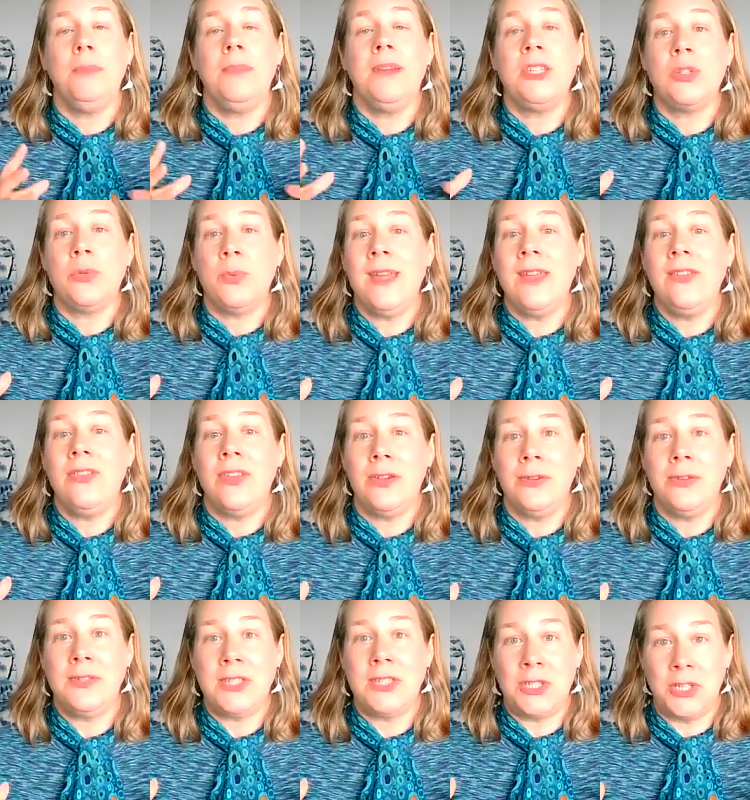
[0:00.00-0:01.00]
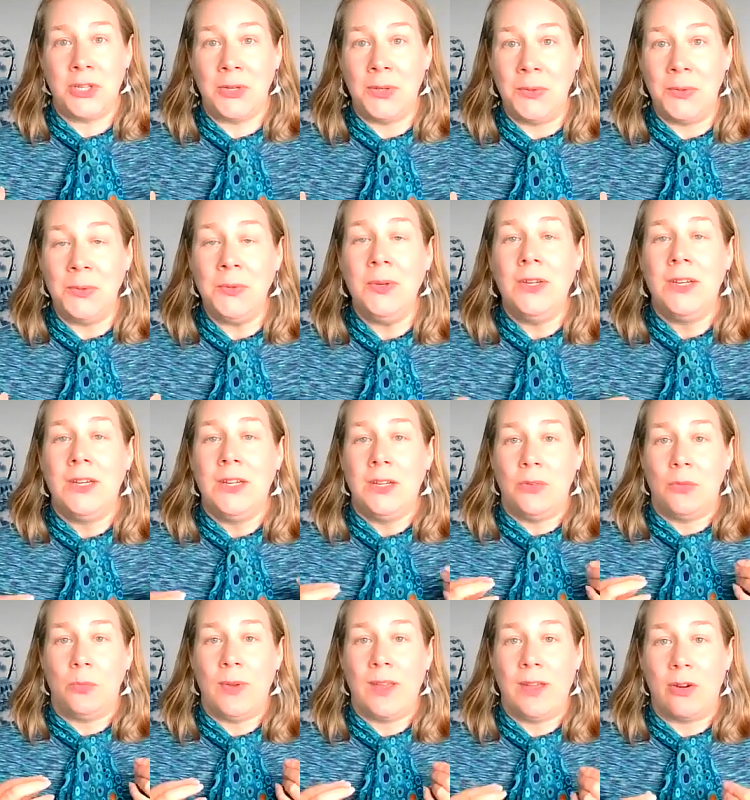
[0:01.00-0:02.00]
Between those two,
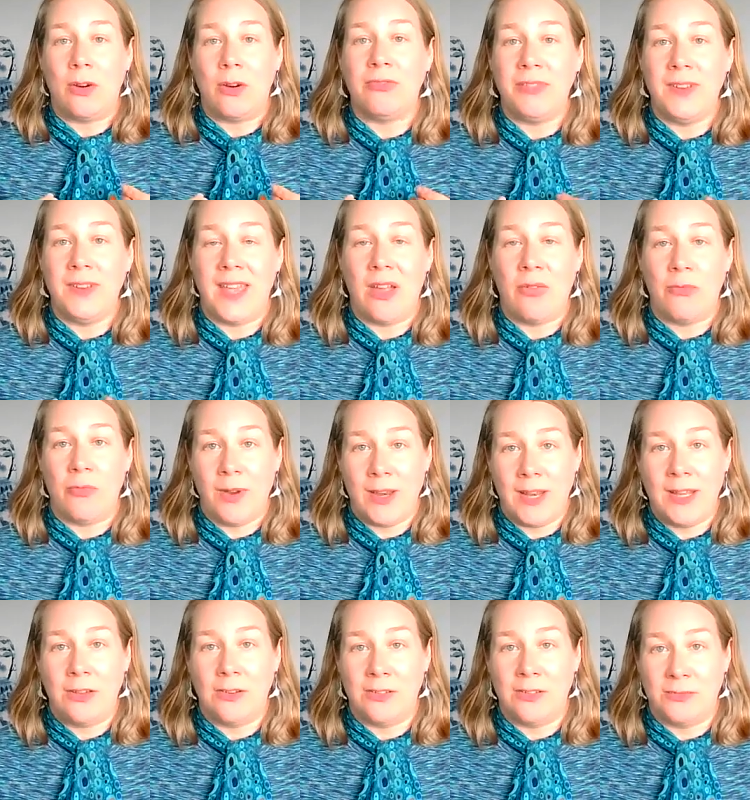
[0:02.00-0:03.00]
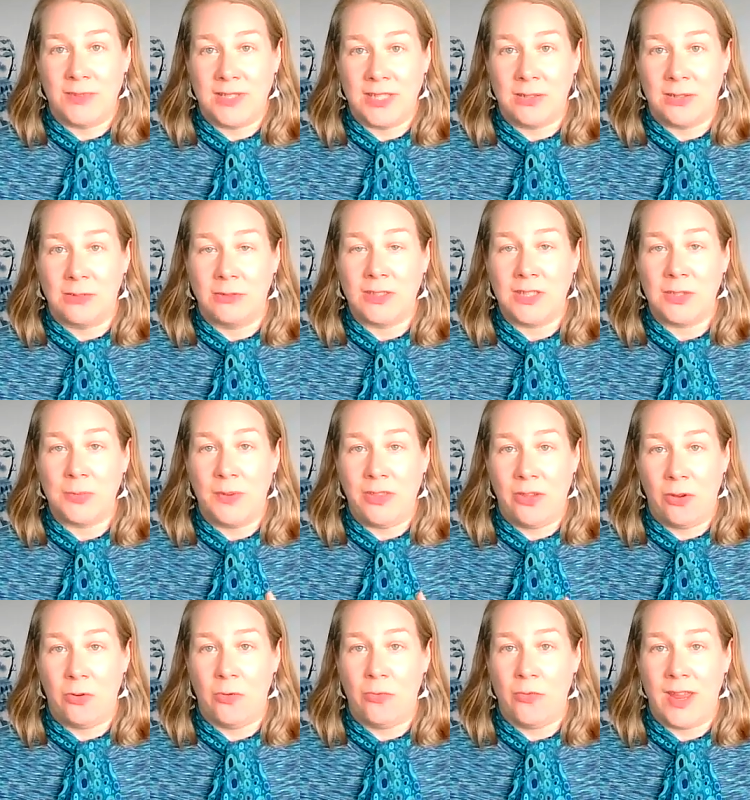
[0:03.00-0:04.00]
we often get really good results
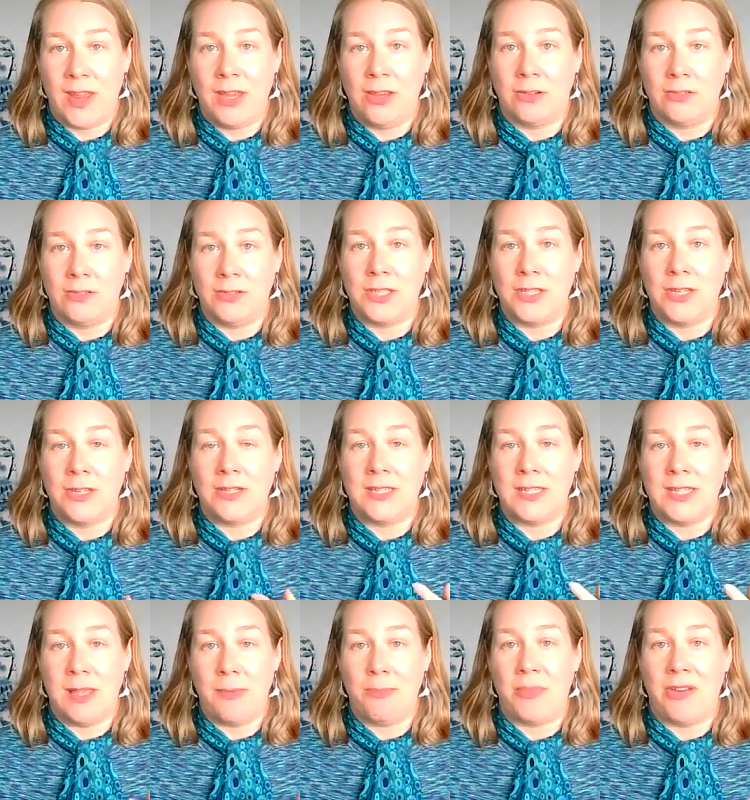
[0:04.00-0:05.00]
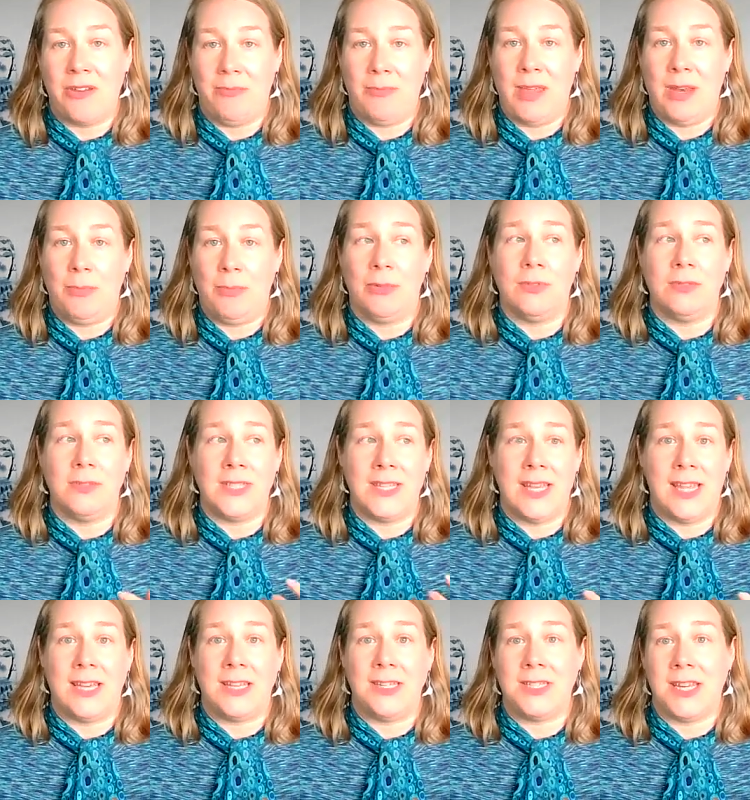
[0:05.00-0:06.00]
with urinary incontinence in perimenopause.
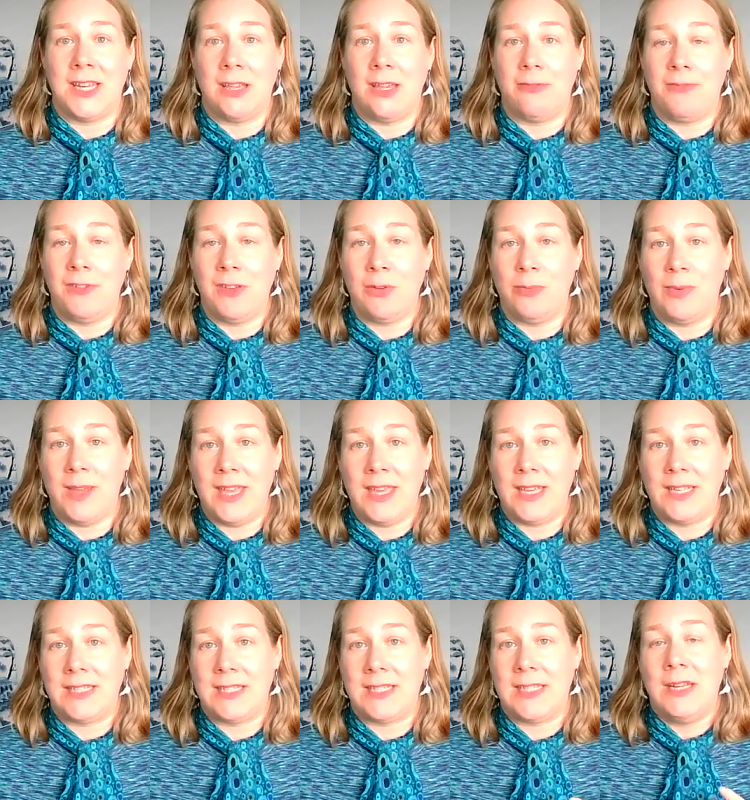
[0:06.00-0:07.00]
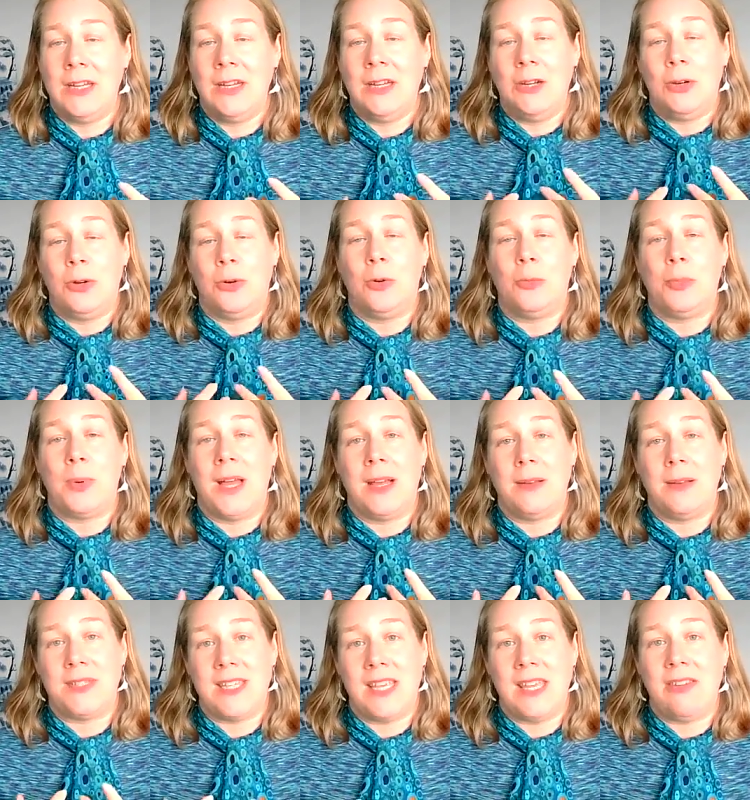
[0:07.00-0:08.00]
It can take a few weeks or
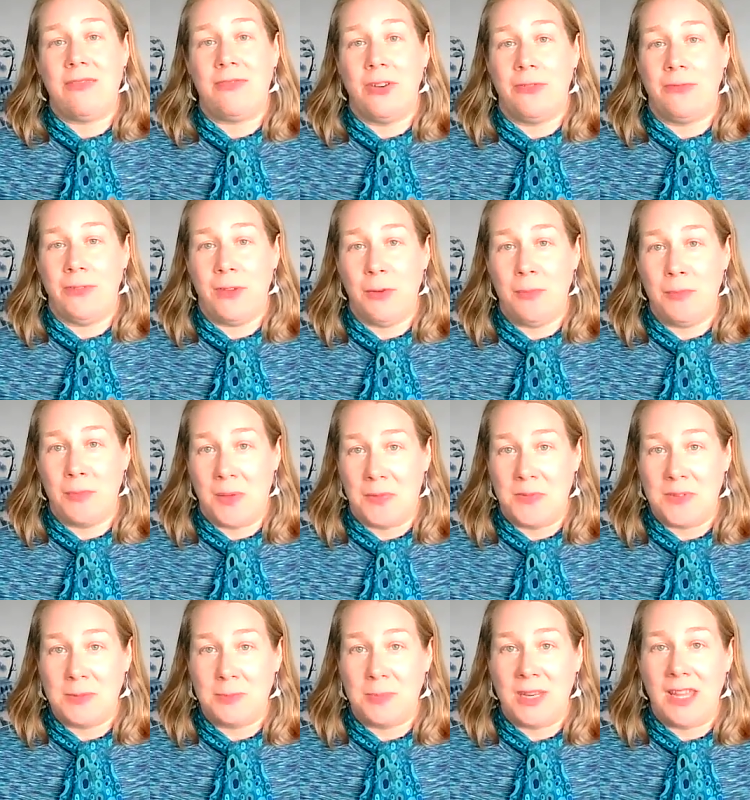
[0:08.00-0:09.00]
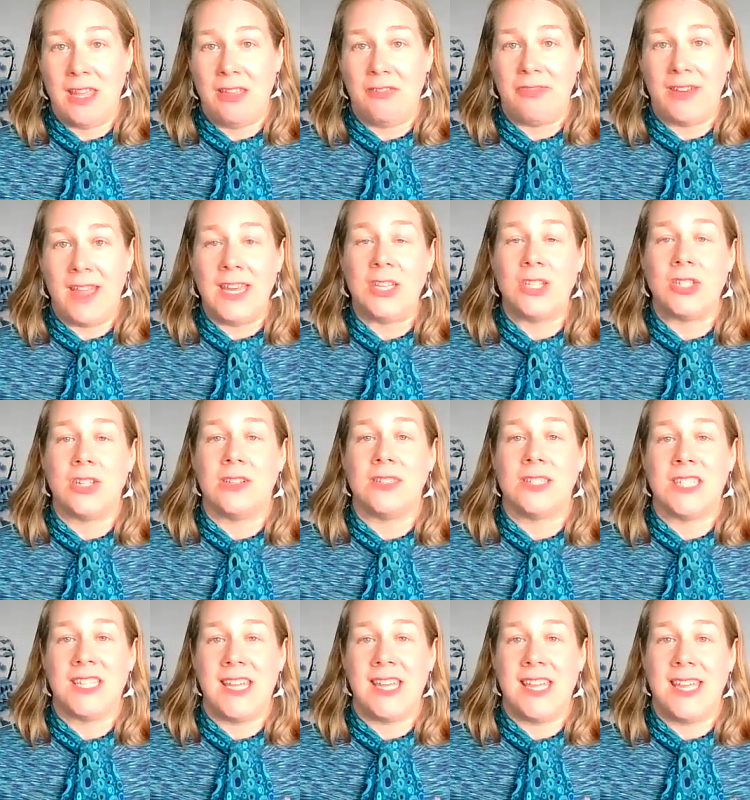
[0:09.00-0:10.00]
perhaps even a few months. But if
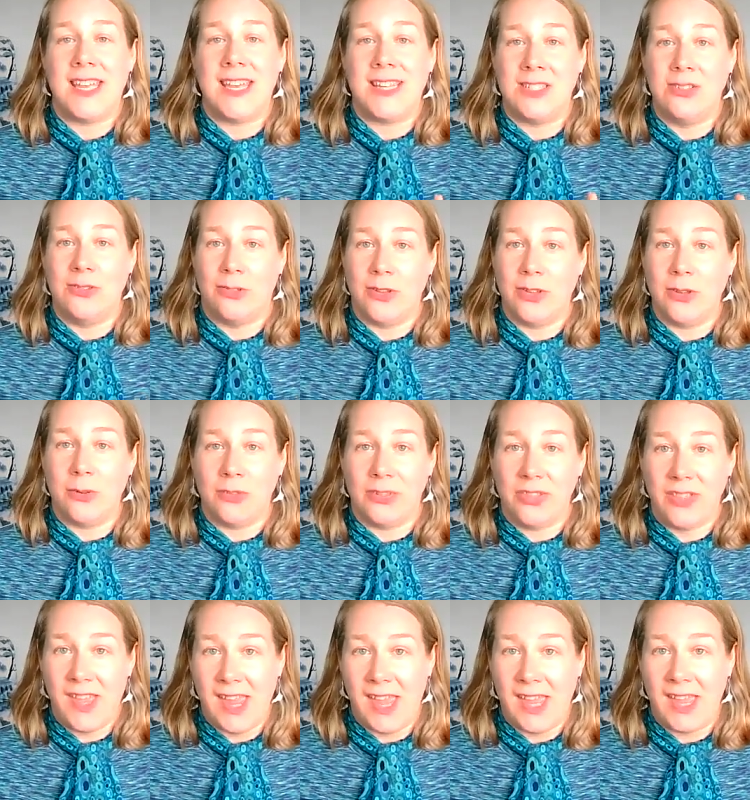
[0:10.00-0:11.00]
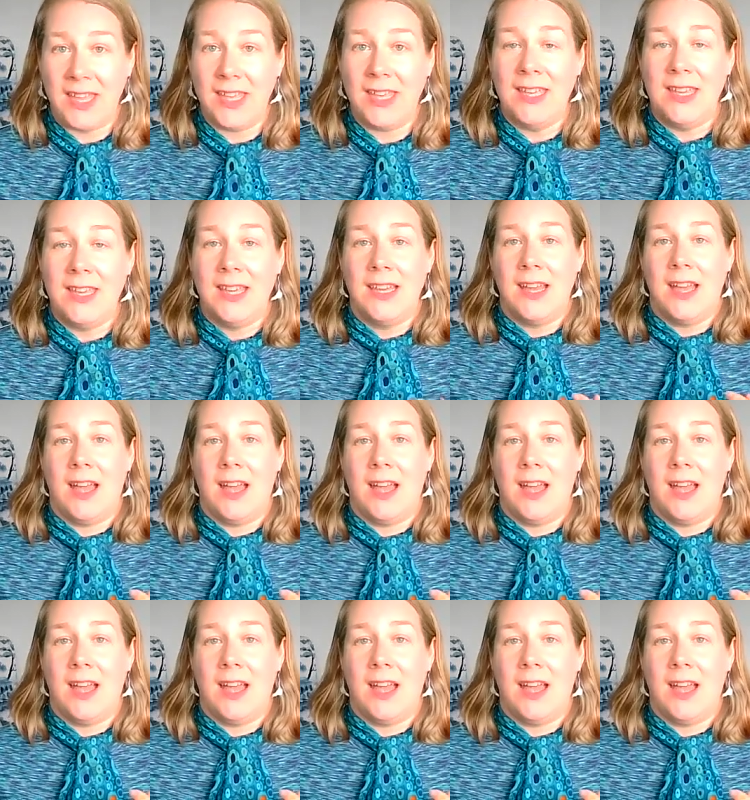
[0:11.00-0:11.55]
HRT is not your thing,